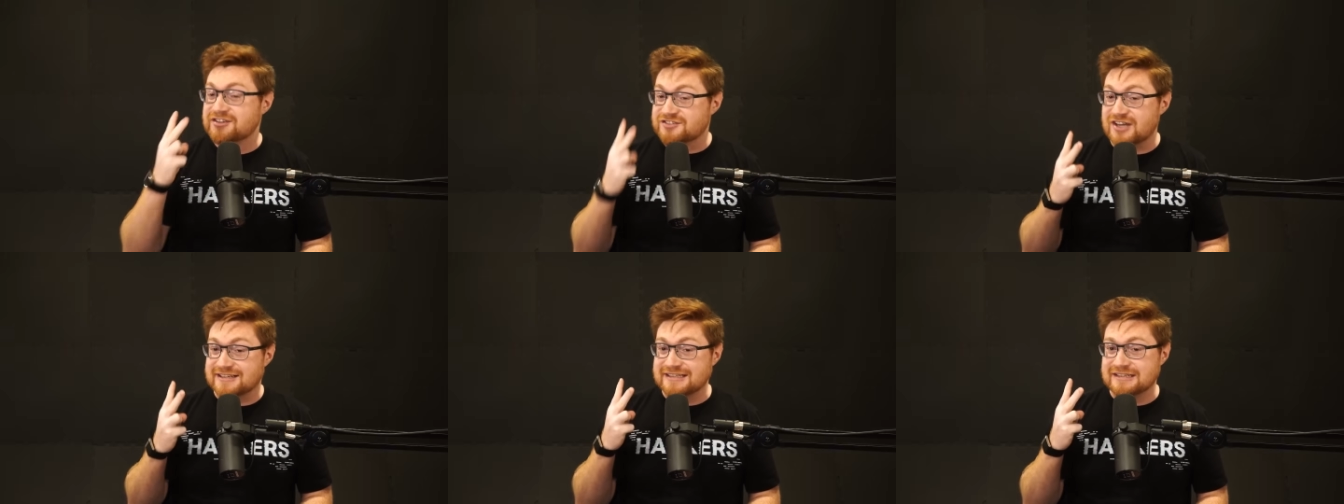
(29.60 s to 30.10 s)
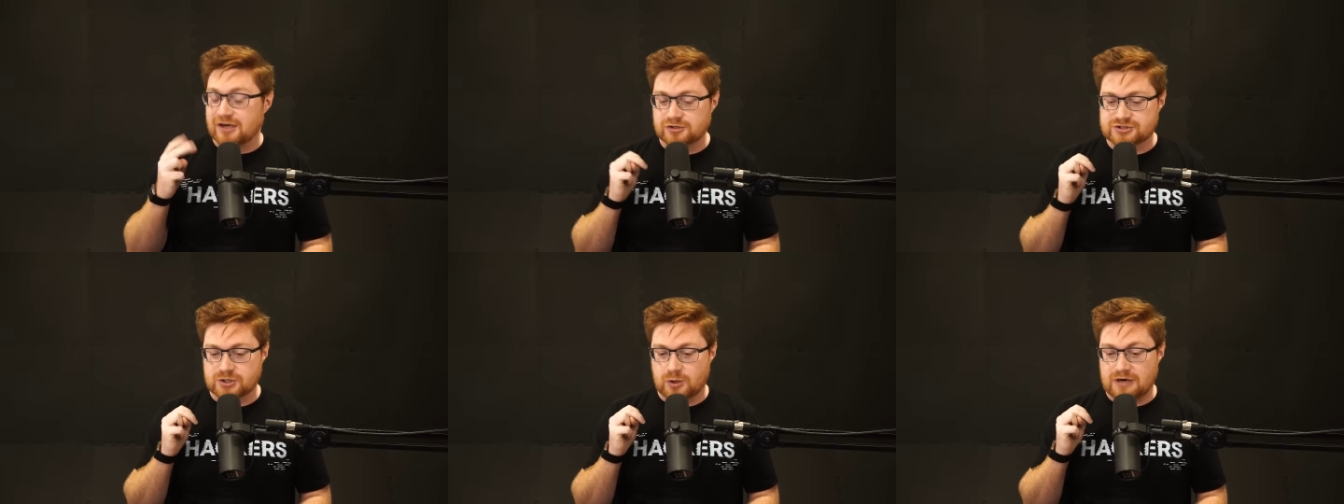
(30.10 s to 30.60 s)
Second, I'll
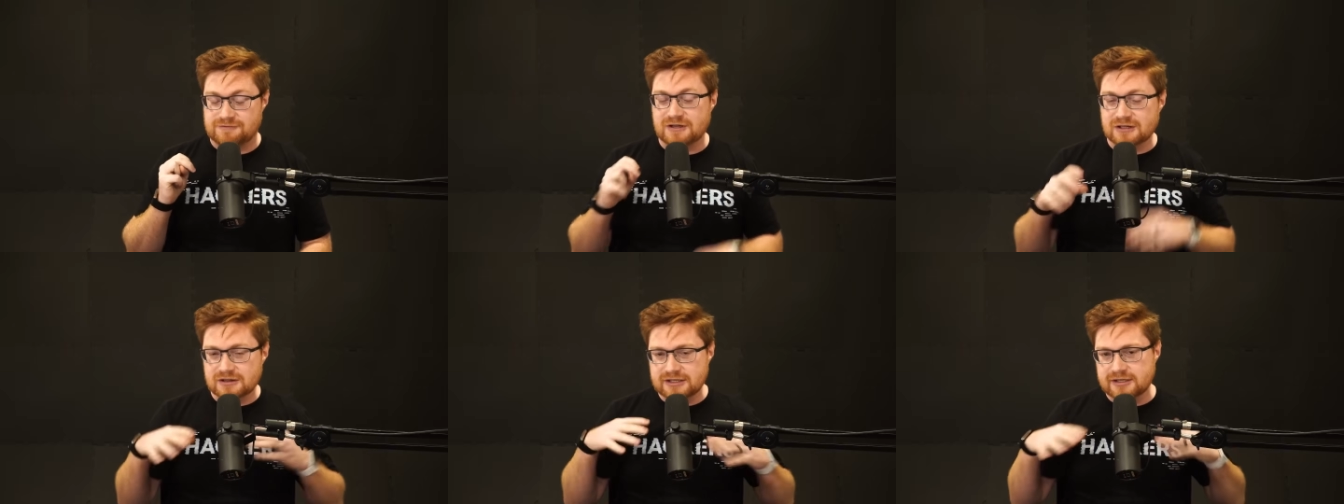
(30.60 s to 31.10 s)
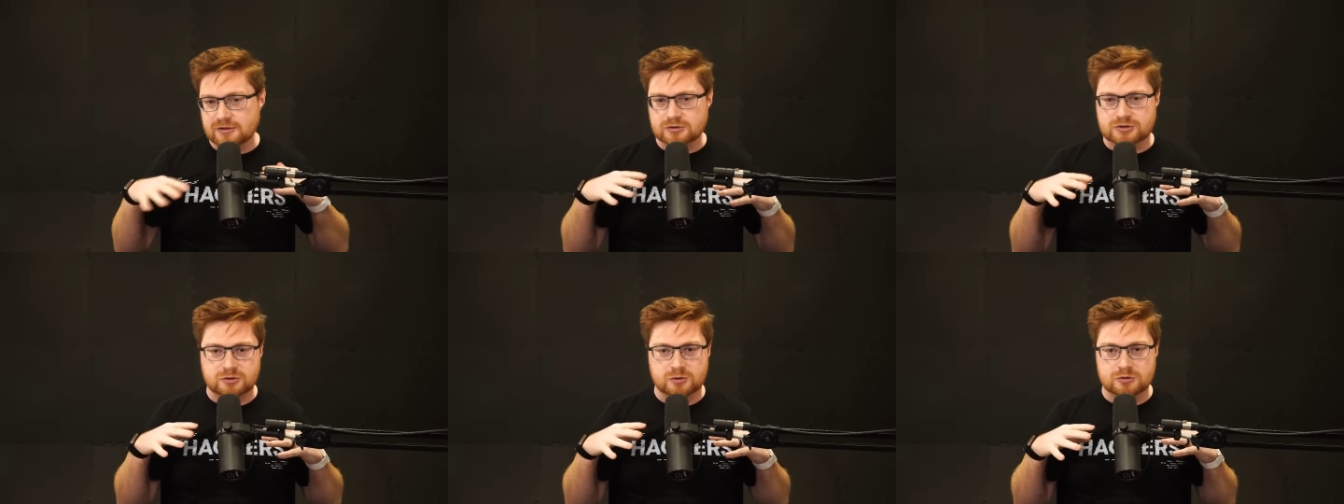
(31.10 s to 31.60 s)
show off a little
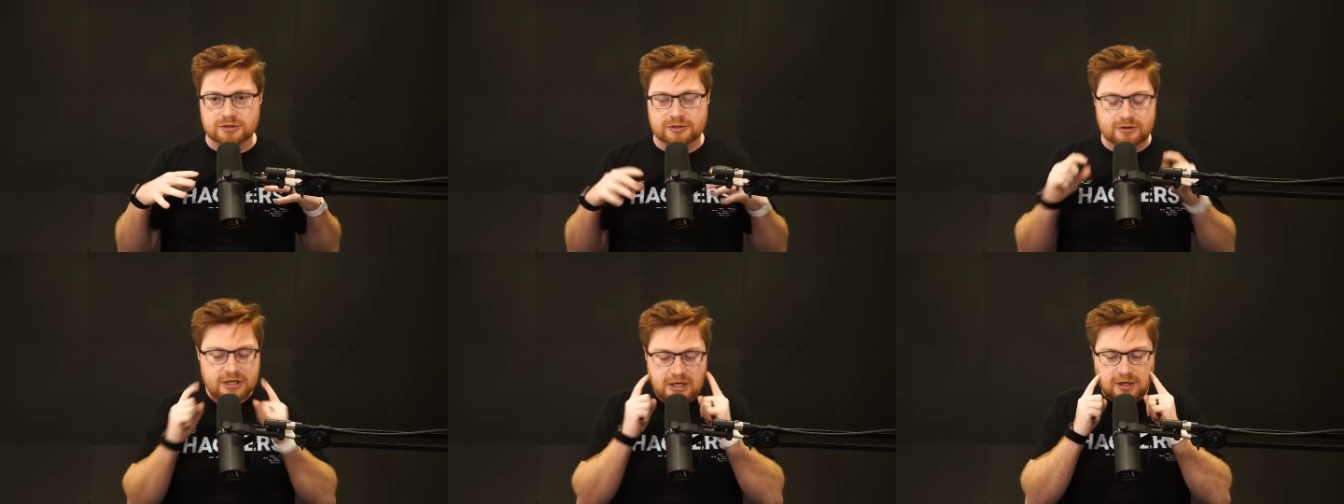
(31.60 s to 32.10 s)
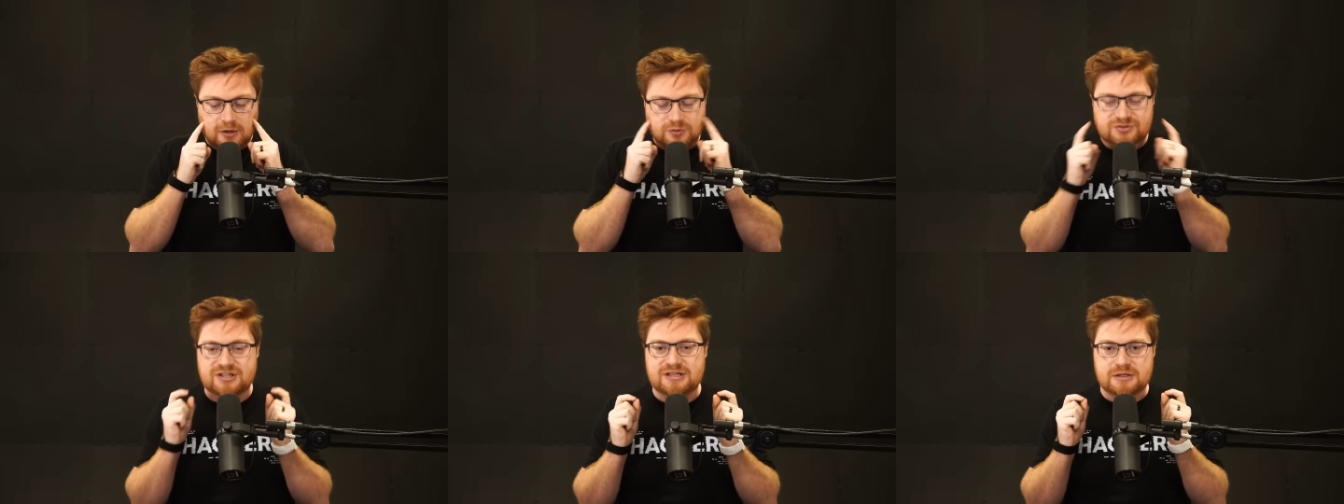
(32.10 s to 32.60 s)
cool little, oh,
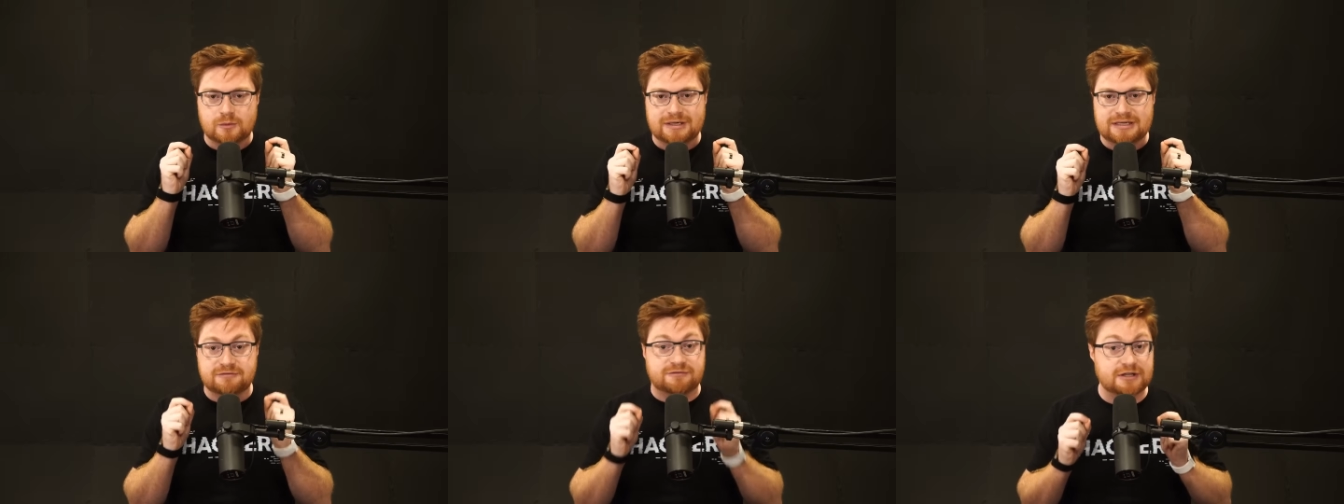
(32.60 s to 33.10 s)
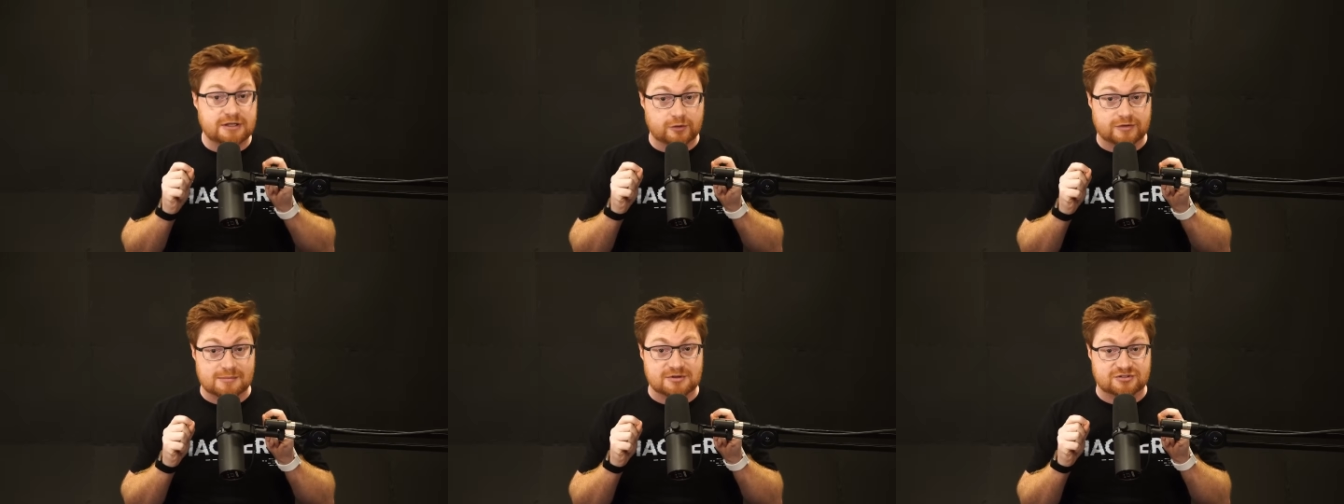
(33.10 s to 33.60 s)
teeny weeny video
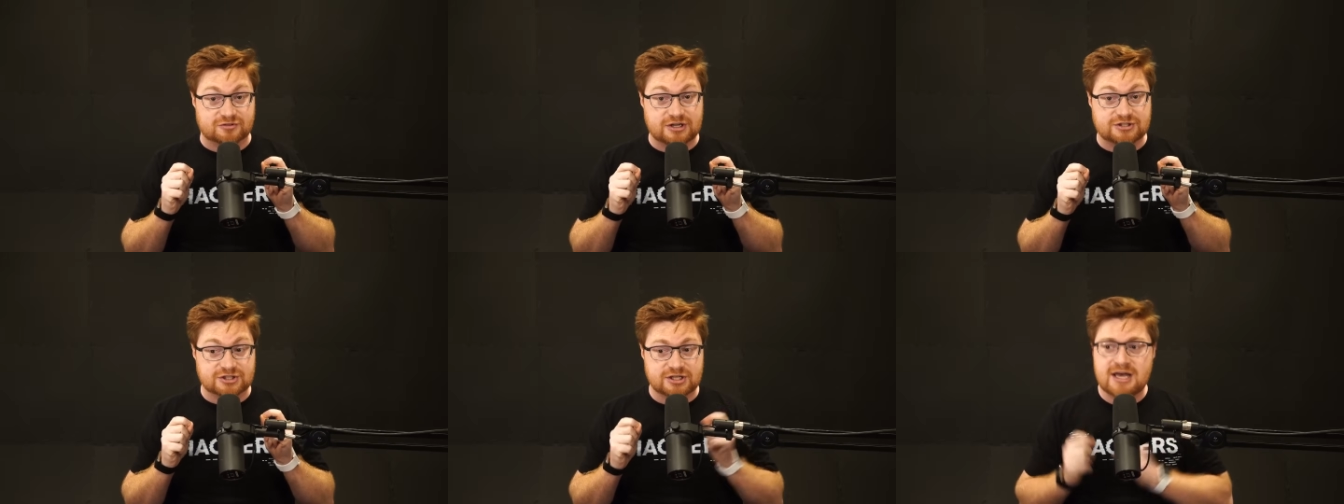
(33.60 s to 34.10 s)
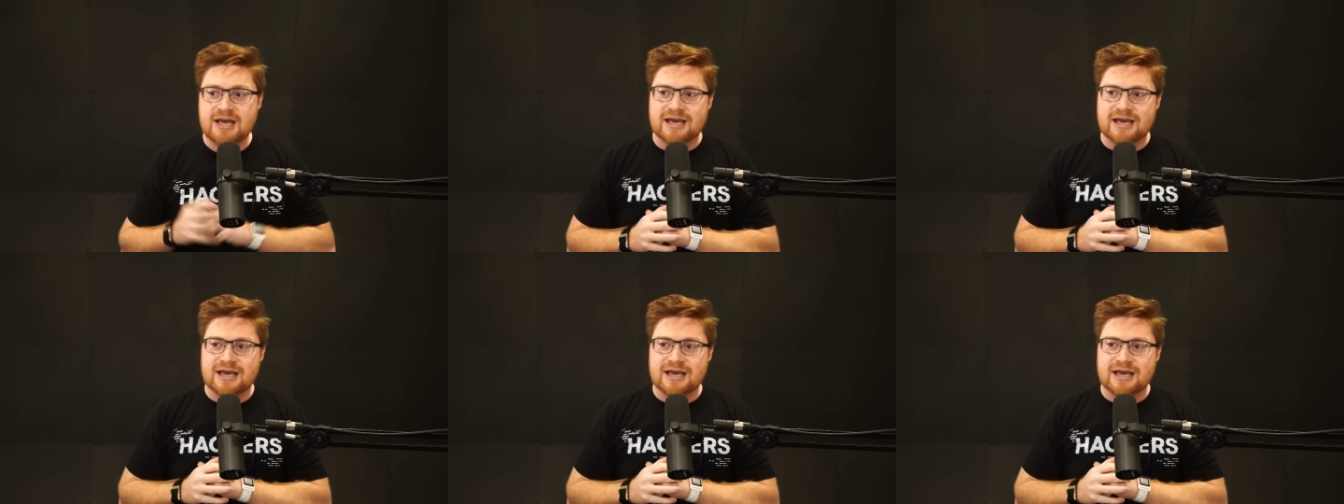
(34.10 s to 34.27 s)
demonstration.